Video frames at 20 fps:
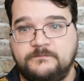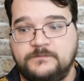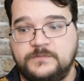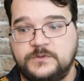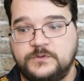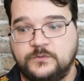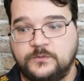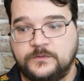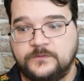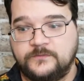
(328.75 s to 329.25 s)

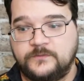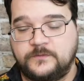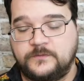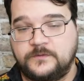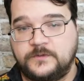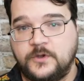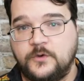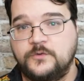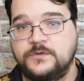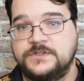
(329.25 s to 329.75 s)
sort of
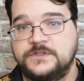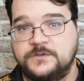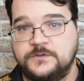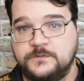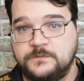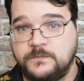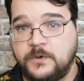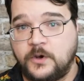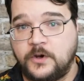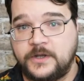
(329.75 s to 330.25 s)

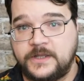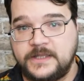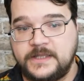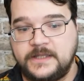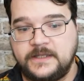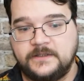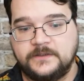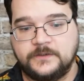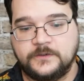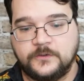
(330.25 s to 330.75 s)
go-to party
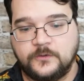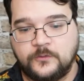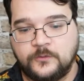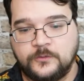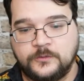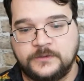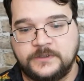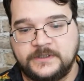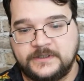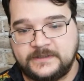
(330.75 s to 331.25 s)
healer,
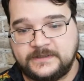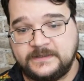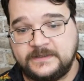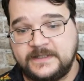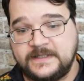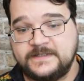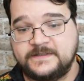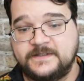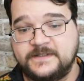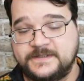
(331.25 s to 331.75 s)
or at
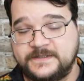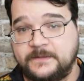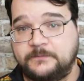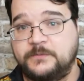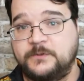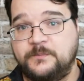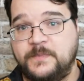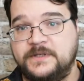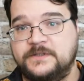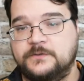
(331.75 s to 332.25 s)
least a
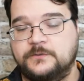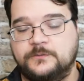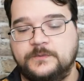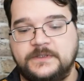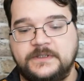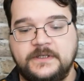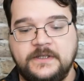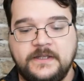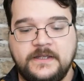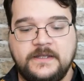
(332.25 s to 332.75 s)
supplemental
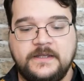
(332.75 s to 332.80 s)
one.